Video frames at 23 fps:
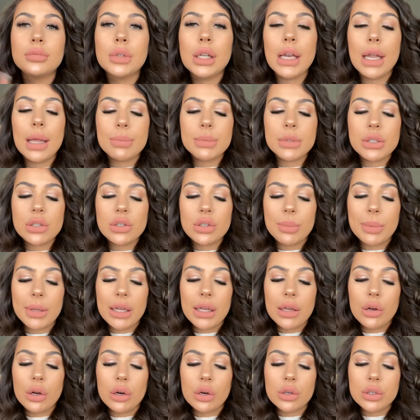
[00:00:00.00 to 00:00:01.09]
lips to
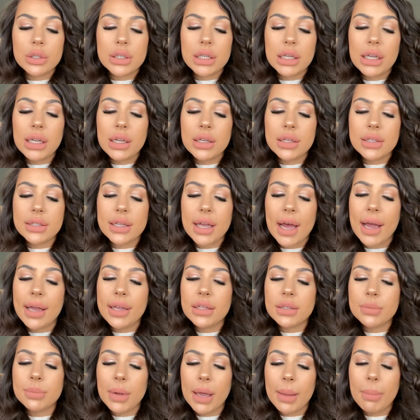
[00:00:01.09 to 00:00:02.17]
be glossy, because that
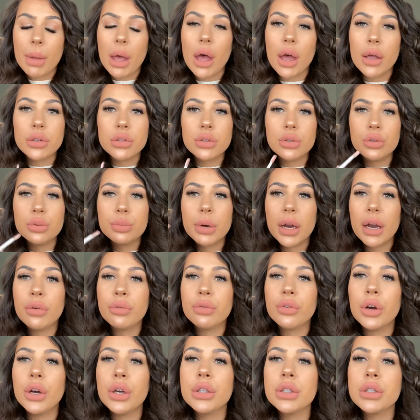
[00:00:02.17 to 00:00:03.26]
is my personal
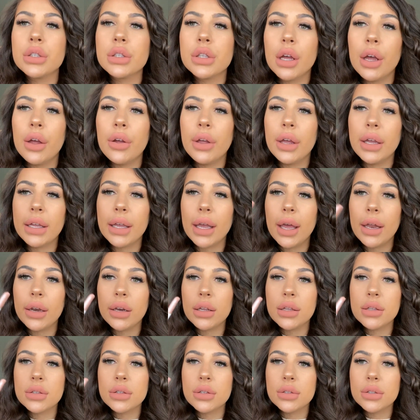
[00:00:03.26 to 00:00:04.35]
preference. So again,
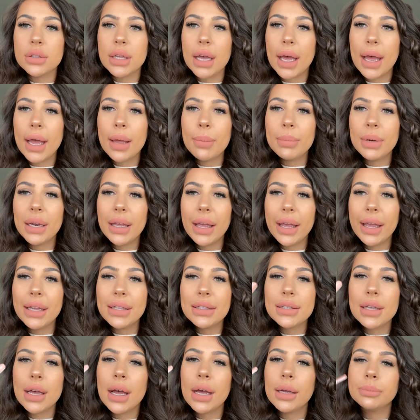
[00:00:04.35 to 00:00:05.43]
it's on the
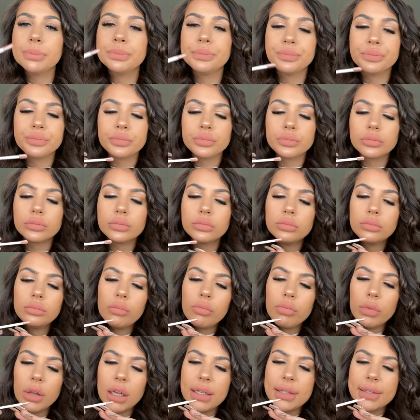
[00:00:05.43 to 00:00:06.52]
applicator.
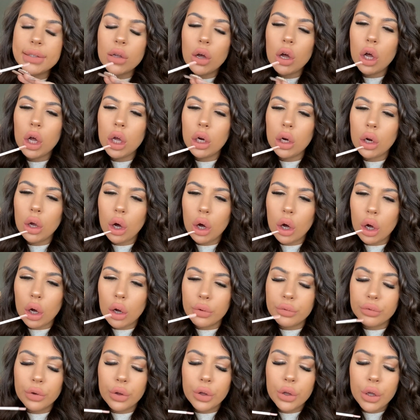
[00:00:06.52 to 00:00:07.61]
It's got a lot
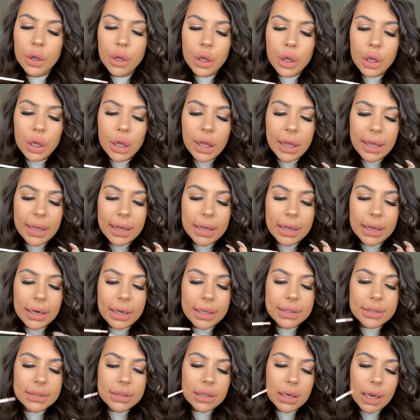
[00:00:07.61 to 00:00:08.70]
of
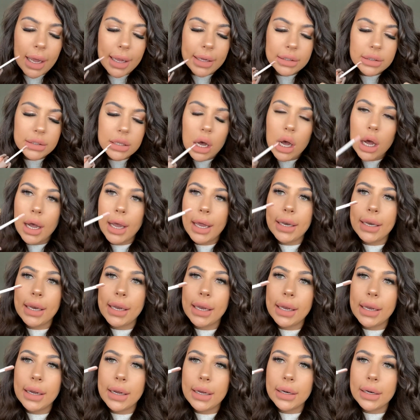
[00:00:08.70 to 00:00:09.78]
tiny